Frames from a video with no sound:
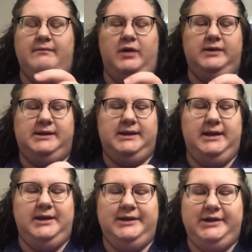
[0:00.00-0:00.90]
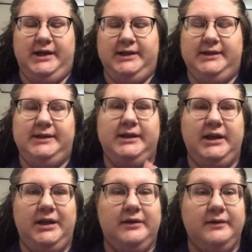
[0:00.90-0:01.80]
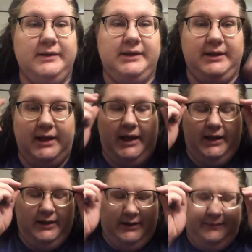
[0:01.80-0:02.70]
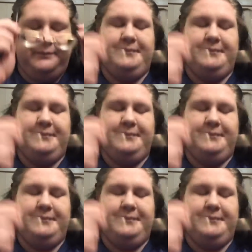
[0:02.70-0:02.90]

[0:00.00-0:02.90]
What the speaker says: mostly just use like